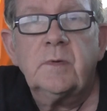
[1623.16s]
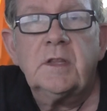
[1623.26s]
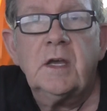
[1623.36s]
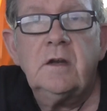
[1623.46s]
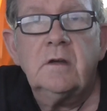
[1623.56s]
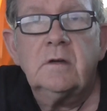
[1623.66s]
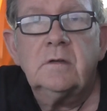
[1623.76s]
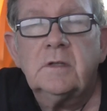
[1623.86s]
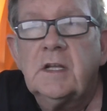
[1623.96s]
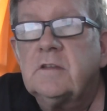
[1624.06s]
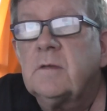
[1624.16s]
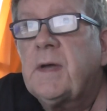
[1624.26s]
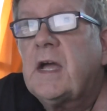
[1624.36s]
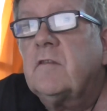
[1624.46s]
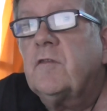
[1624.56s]
what they do. That's a
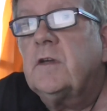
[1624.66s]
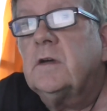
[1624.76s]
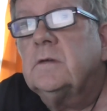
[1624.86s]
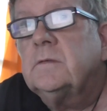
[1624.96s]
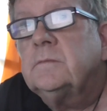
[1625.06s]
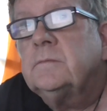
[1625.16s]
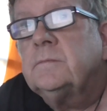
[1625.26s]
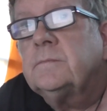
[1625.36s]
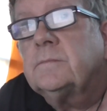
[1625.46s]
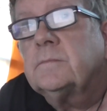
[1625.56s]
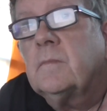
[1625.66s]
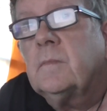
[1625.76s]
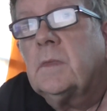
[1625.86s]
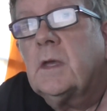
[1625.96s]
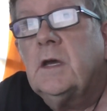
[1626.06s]
bank for you.
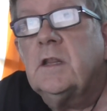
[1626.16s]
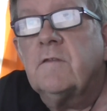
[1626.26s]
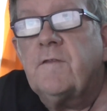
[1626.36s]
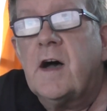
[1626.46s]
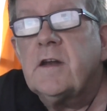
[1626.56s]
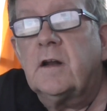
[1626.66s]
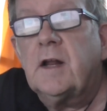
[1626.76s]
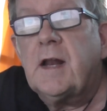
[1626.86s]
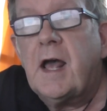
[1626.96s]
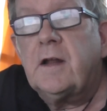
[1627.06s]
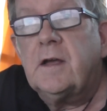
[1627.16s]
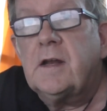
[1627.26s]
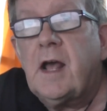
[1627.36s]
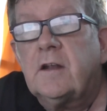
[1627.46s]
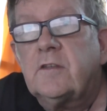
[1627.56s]
In the final
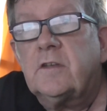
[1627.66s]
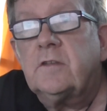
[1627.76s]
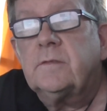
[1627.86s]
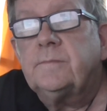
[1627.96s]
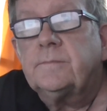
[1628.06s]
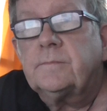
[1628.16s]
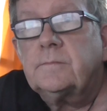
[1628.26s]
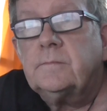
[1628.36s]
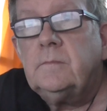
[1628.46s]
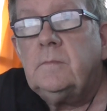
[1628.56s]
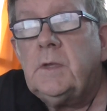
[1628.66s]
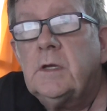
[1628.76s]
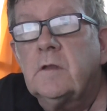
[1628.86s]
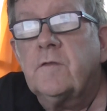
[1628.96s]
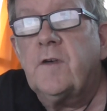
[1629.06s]
analysis,
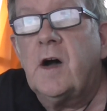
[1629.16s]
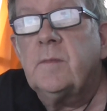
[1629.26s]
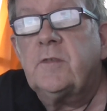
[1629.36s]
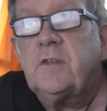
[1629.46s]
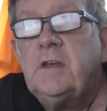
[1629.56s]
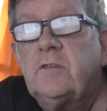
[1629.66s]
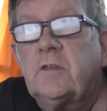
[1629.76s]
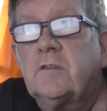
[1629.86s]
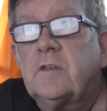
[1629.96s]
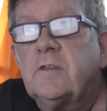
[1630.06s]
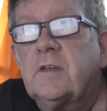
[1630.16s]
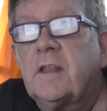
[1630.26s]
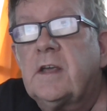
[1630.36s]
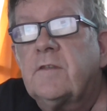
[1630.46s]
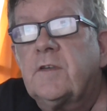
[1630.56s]
the farm seizures in
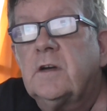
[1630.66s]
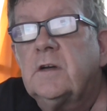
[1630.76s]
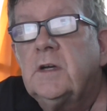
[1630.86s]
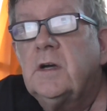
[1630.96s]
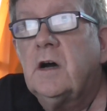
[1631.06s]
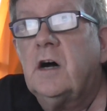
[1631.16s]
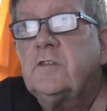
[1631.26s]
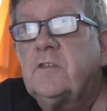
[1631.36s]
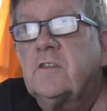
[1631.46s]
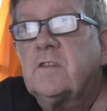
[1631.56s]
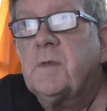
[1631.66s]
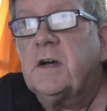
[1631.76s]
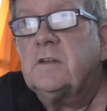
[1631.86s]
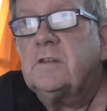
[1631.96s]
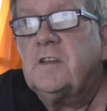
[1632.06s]
South Africa aren't just
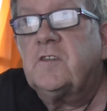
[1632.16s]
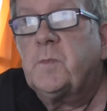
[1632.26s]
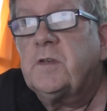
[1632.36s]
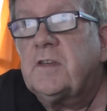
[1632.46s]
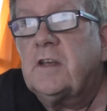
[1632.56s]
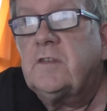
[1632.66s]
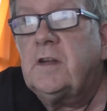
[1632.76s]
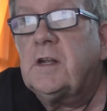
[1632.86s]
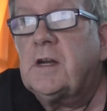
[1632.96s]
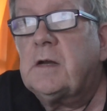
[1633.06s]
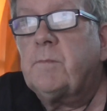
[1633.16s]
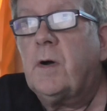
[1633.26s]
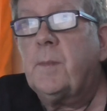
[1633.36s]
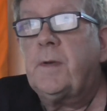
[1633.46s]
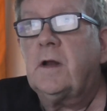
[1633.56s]
about dispossessing an
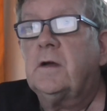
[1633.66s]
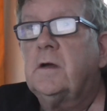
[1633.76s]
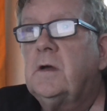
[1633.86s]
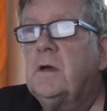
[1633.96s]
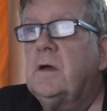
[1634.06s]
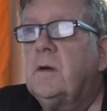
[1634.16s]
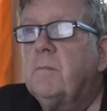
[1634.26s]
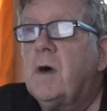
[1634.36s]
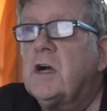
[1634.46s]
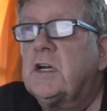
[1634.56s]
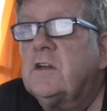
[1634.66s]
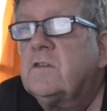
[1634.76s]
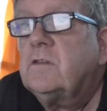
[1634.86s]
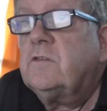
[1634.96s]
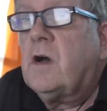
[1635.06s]
unpopular
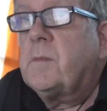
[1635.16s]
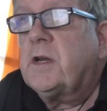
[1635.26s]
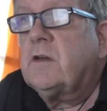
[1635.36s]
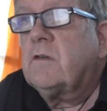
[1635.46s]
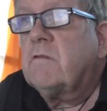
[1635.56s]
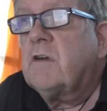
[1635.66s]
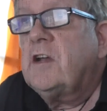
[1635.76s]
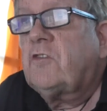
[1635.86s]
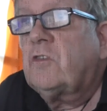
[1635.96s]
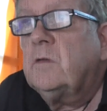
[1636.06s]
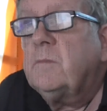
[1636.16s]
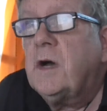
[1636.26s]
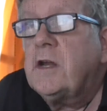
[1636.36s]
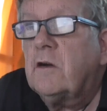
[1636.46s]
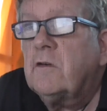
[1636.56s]
market-dominant racial
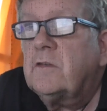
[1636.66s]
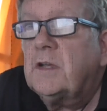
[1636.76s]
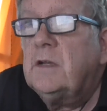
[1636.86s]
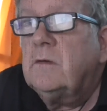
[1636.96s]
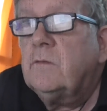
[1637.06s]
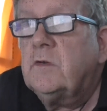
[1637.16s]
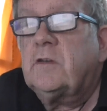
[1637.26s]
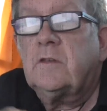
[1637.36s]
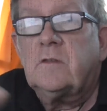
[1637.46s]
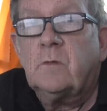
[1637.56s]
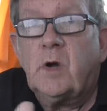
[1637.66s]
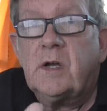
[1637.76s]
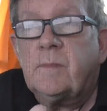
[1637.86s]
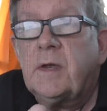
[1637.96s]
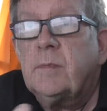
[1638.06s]
minority, which is the
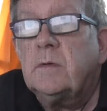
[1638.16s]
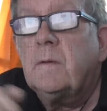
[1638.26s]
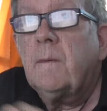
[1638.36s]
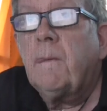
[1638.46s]
white people,